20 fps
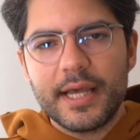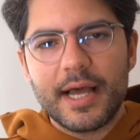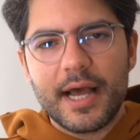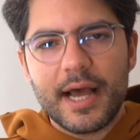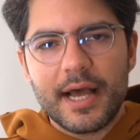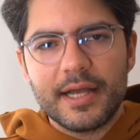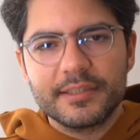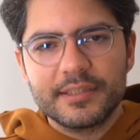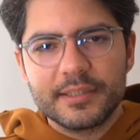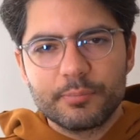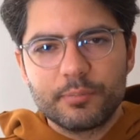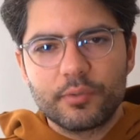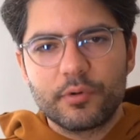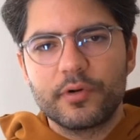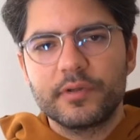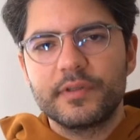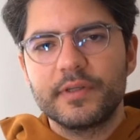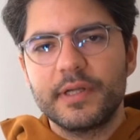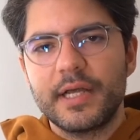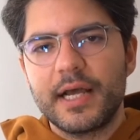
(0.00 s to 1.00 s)
as
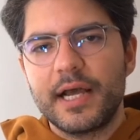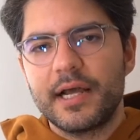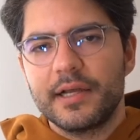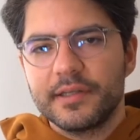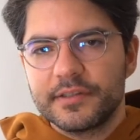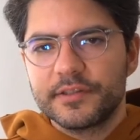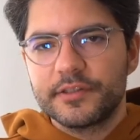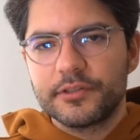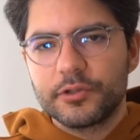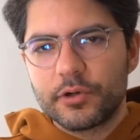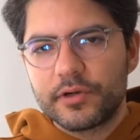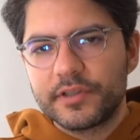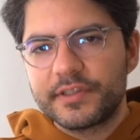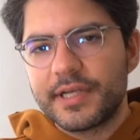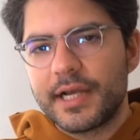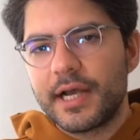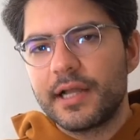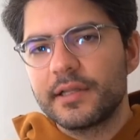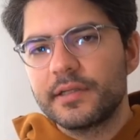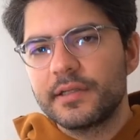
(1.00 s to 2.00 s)
important as your
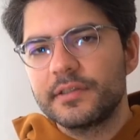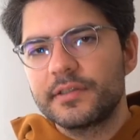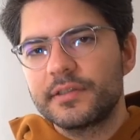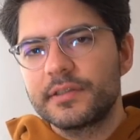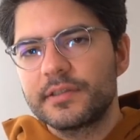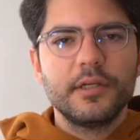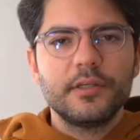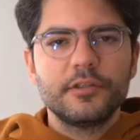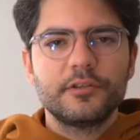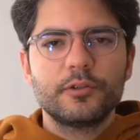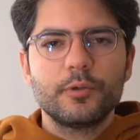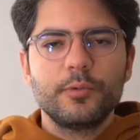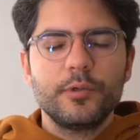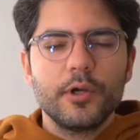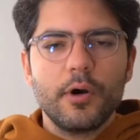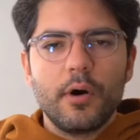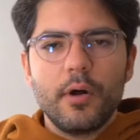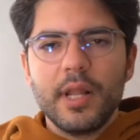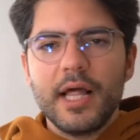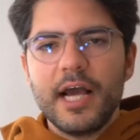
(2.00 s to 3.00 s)
talents. So we
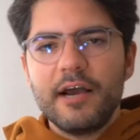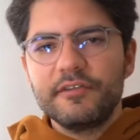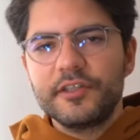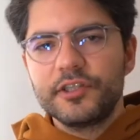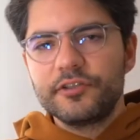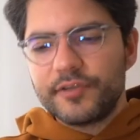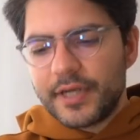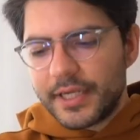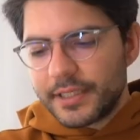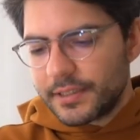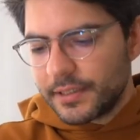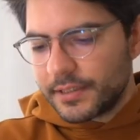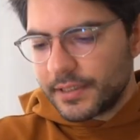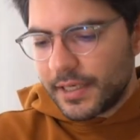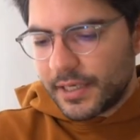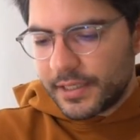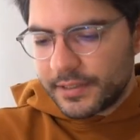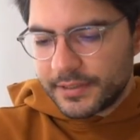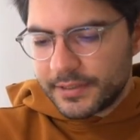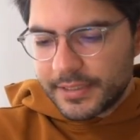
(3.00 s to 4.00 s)
all have to
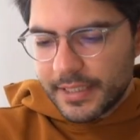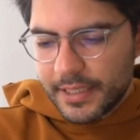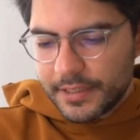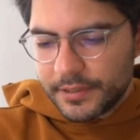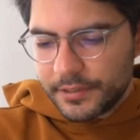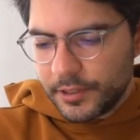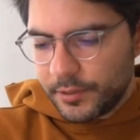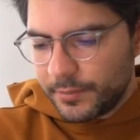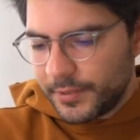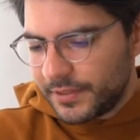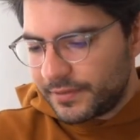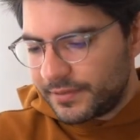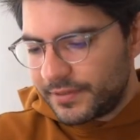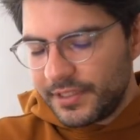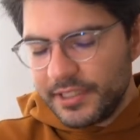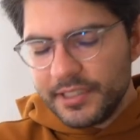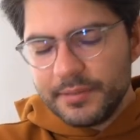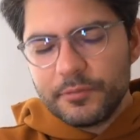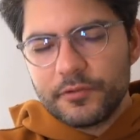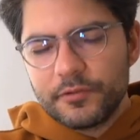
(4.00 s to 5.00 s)
recognize that, you know, in a
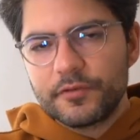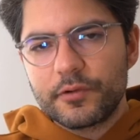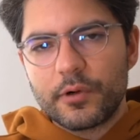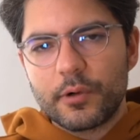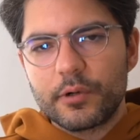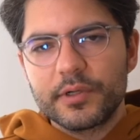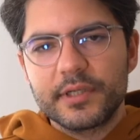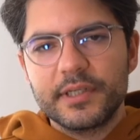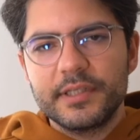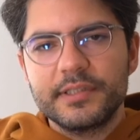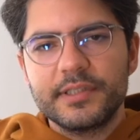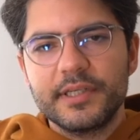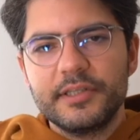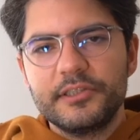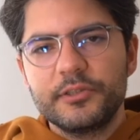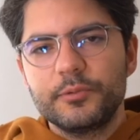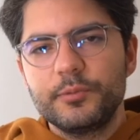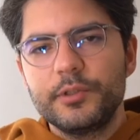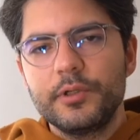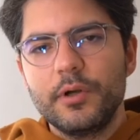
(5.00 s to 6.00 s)
team or
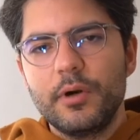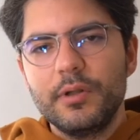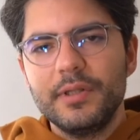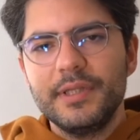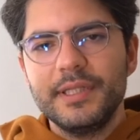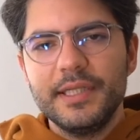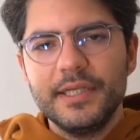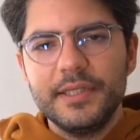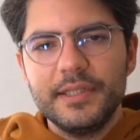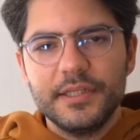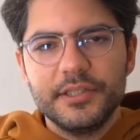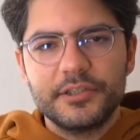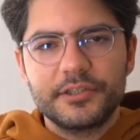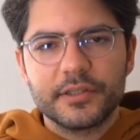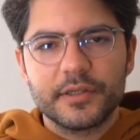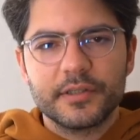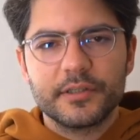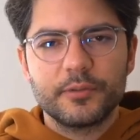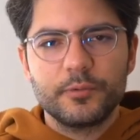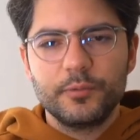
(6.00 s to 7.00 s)
organization, we all need each
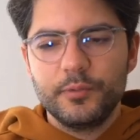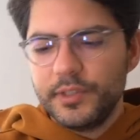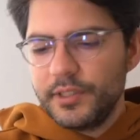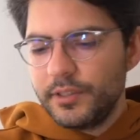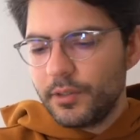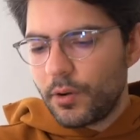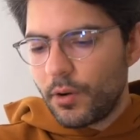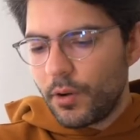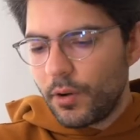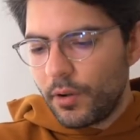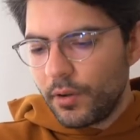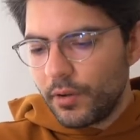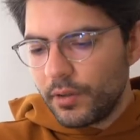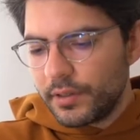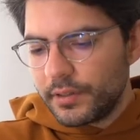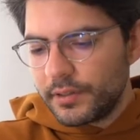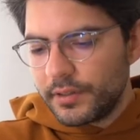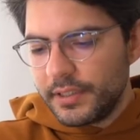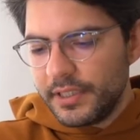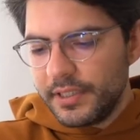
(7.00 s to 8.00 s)
other. We
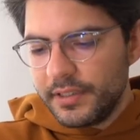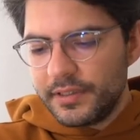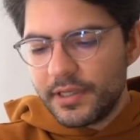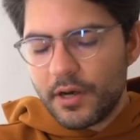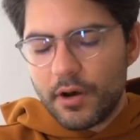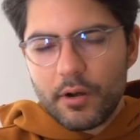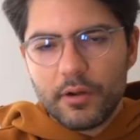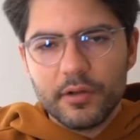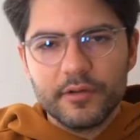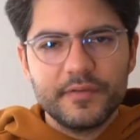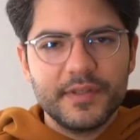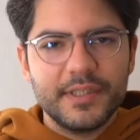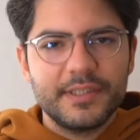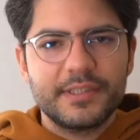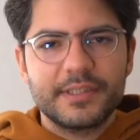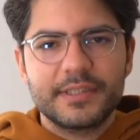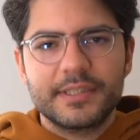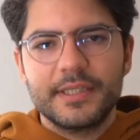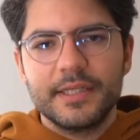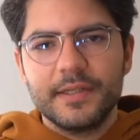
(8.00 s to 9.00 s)
all need all of these
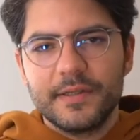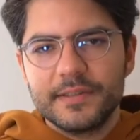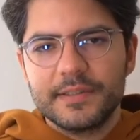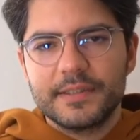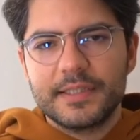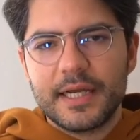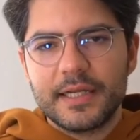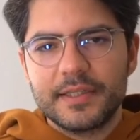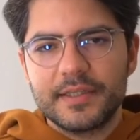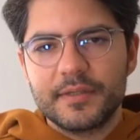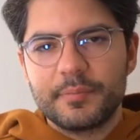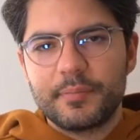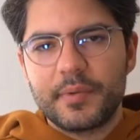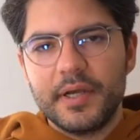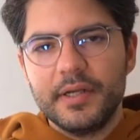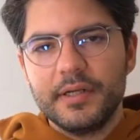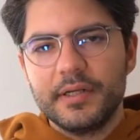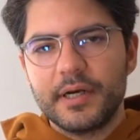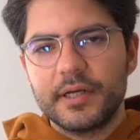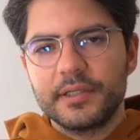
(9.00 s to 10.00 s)
skills that
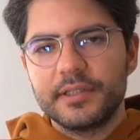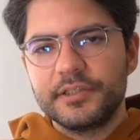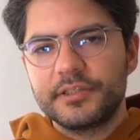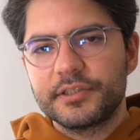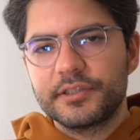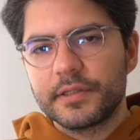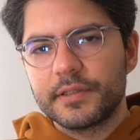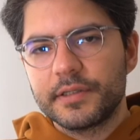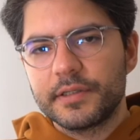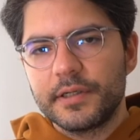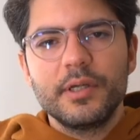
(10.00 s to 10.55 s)
depend on each other.